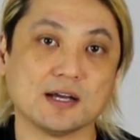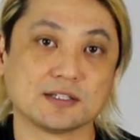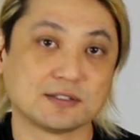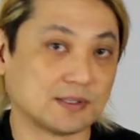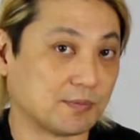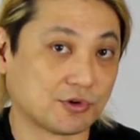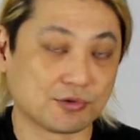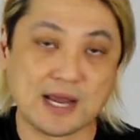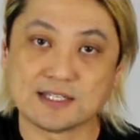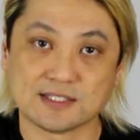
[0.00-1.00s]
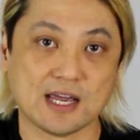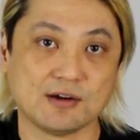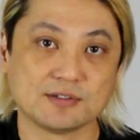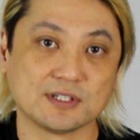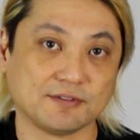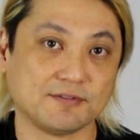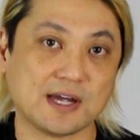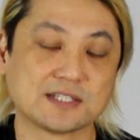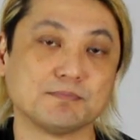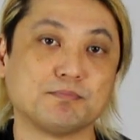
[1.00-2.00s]
some great sounds and
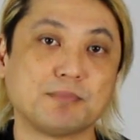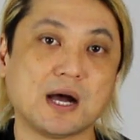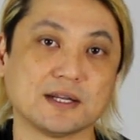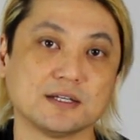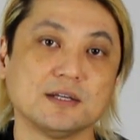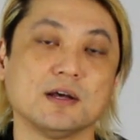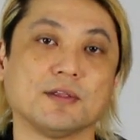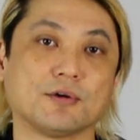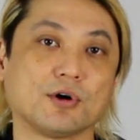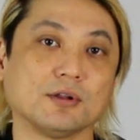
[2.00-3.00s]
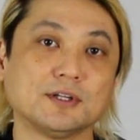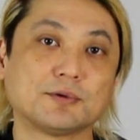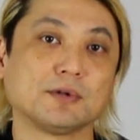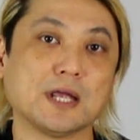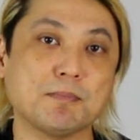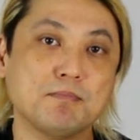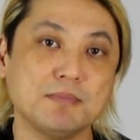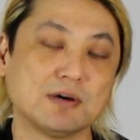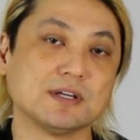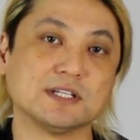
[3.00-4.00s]
effects, but there are literally
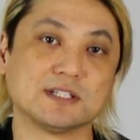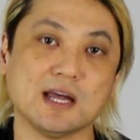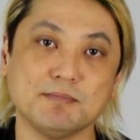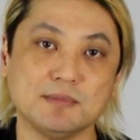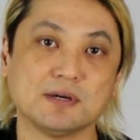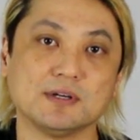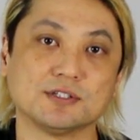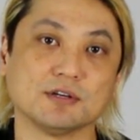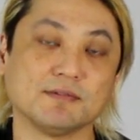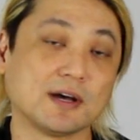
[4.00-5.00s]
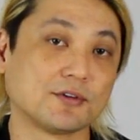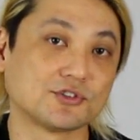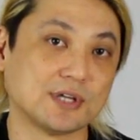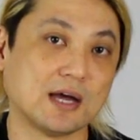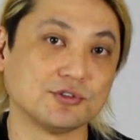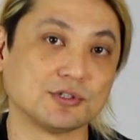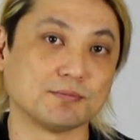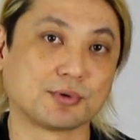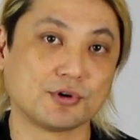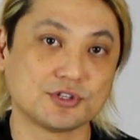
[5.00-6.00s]
millions and millions of other sounds you
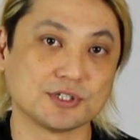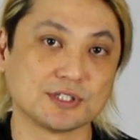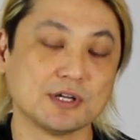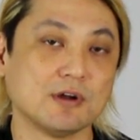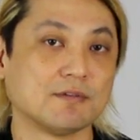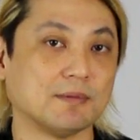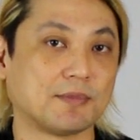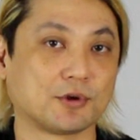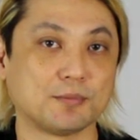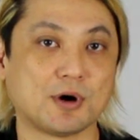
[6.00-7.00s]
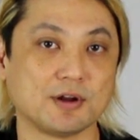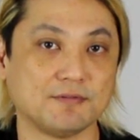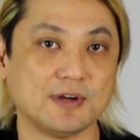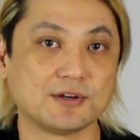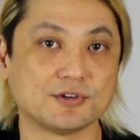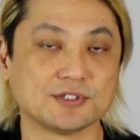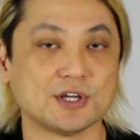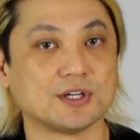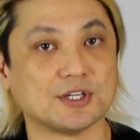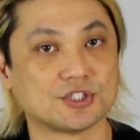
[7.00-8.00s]
can purchase from third-party vendors
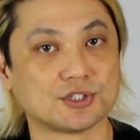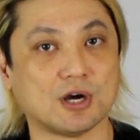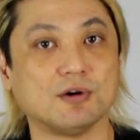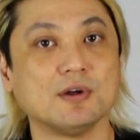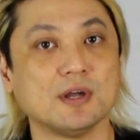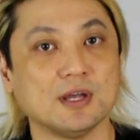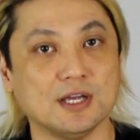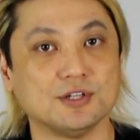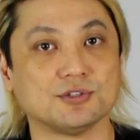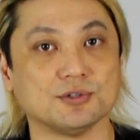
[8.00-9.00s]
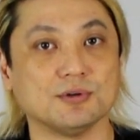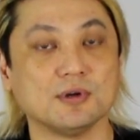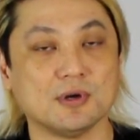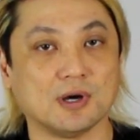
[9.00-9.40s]
that you can install into